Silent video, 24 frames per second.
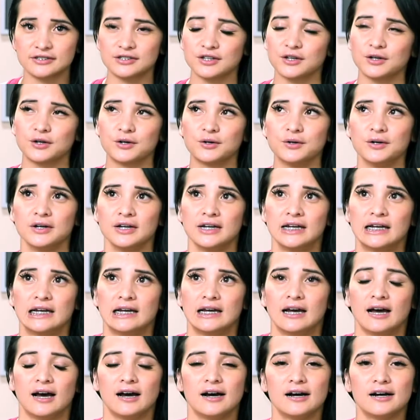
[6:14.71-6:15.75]
so
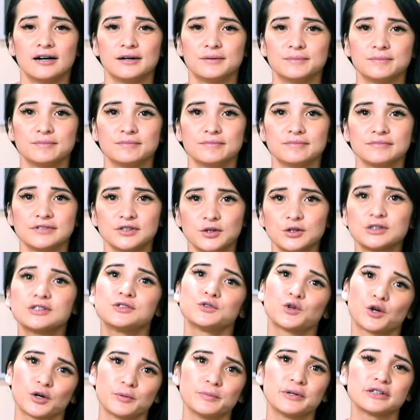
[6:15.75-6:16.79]
it's
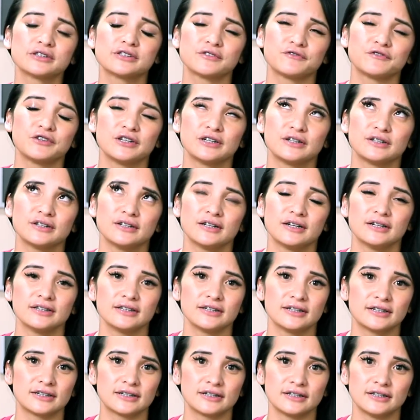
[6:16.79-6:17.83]
normal to feel a
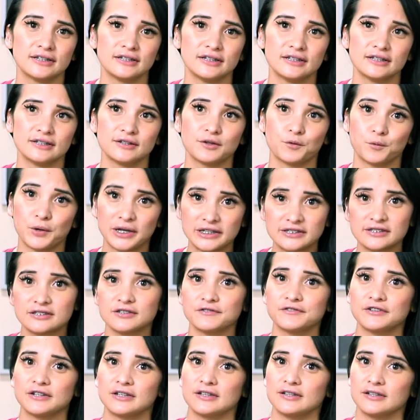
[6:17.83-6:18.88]
little, the weights
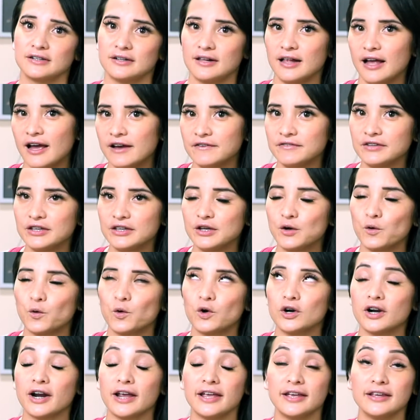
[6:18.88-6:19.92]
to feel a little heavy,
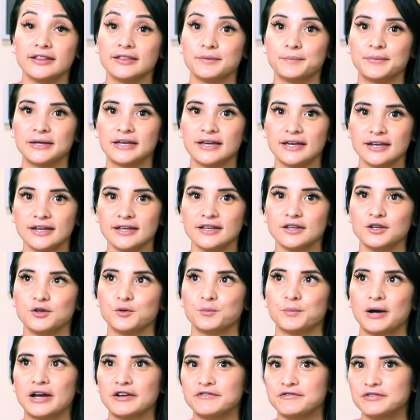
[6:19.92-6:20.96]
or in the beginning you
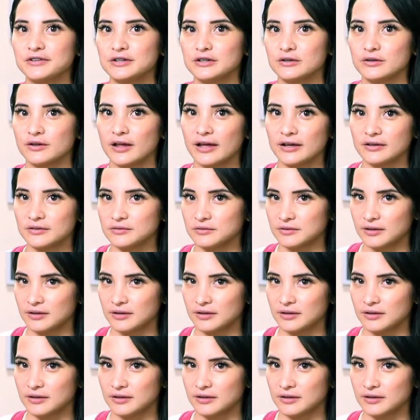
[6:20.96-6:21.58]
might feel